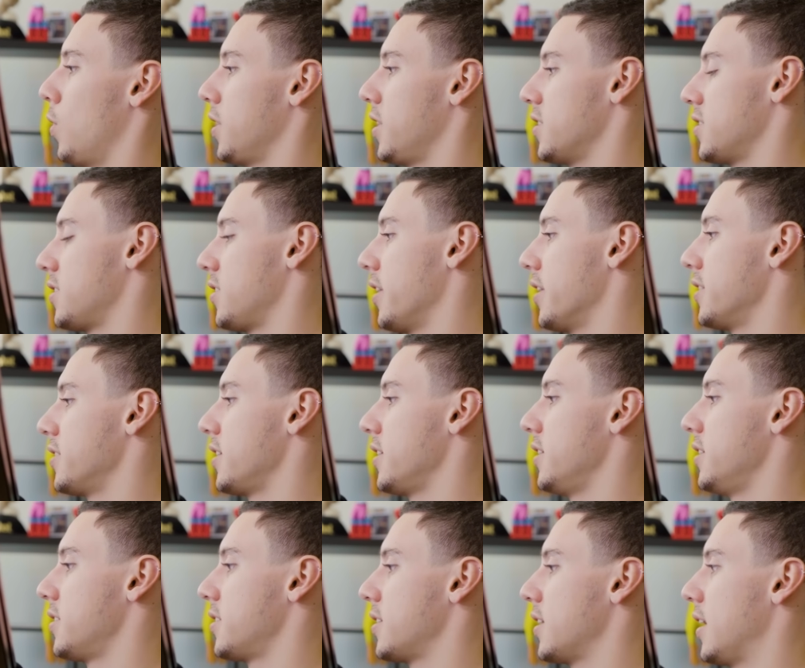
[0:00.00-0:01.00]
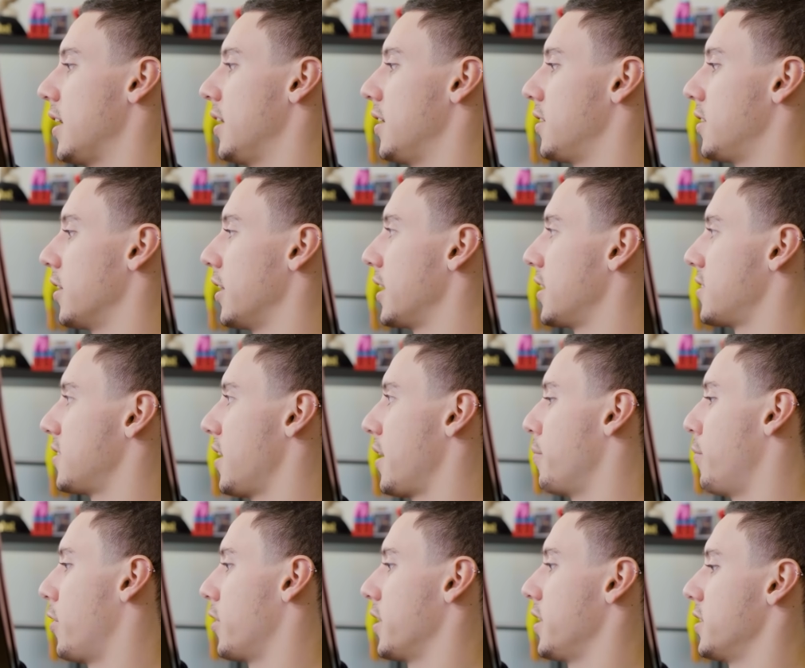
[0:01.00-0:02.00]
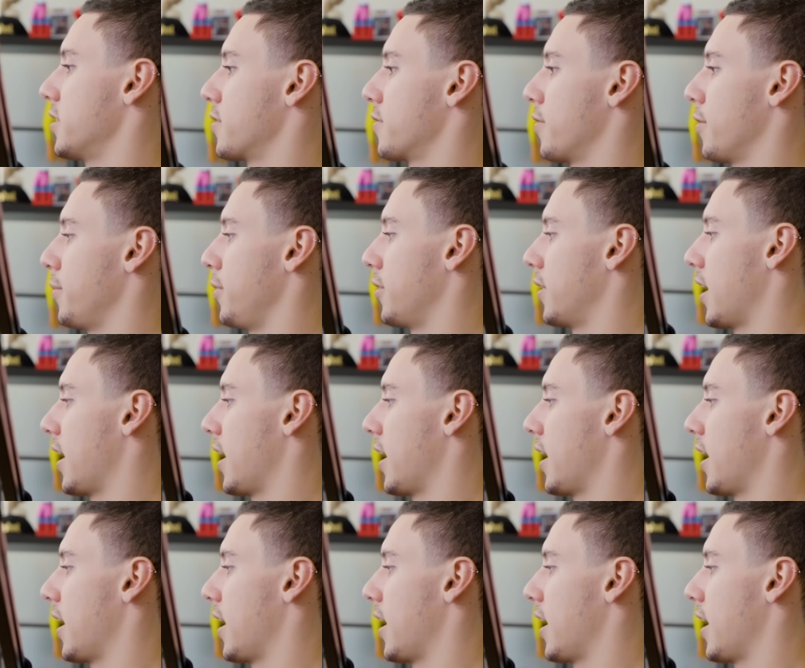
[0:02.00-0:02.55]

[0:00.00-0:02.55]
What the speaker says: What this does is it deletes dead bodies from your